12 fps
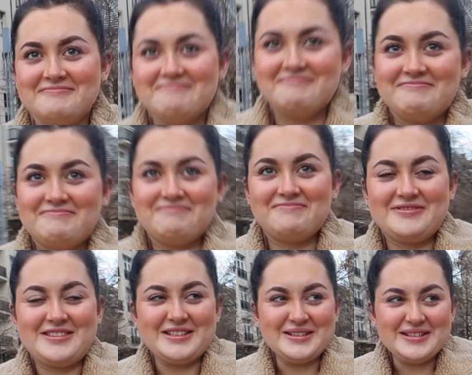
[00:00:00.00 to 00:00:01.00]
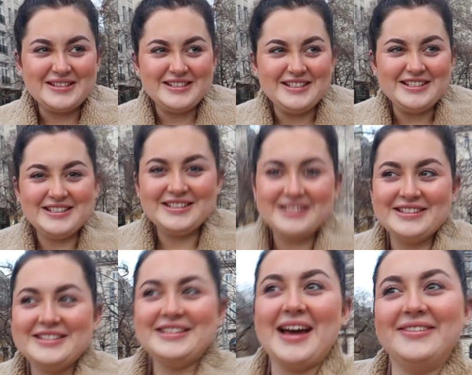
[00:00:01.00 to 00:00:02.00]
we're still gonna do it. Sorry. You just
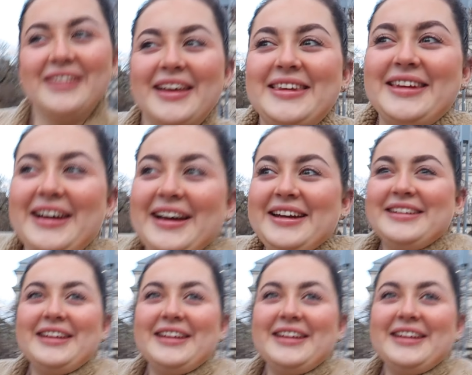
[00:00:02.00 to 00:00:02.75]
ruined the surprise. I'm excited though.